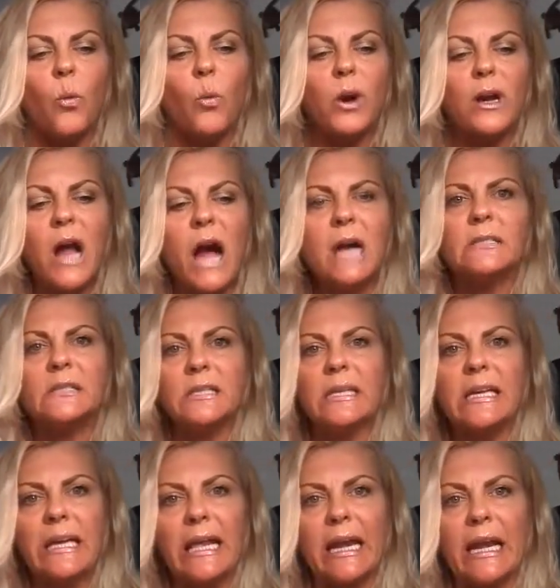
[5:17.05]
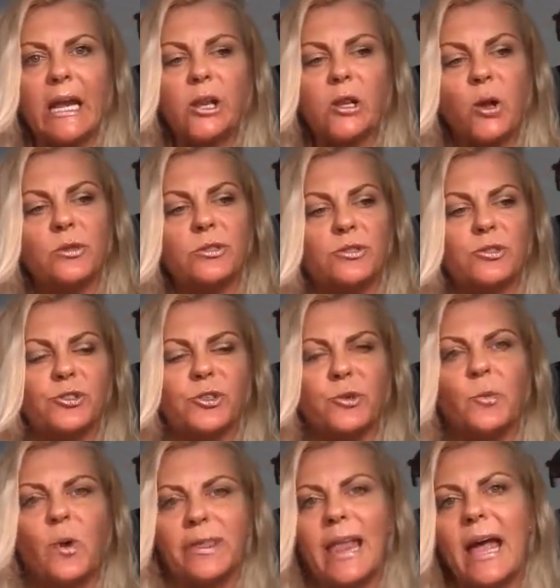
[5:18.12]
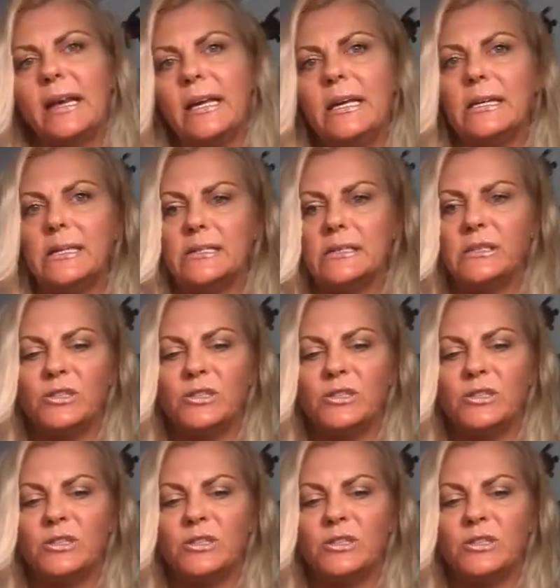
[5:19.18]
we're constantly getting closer to what that is.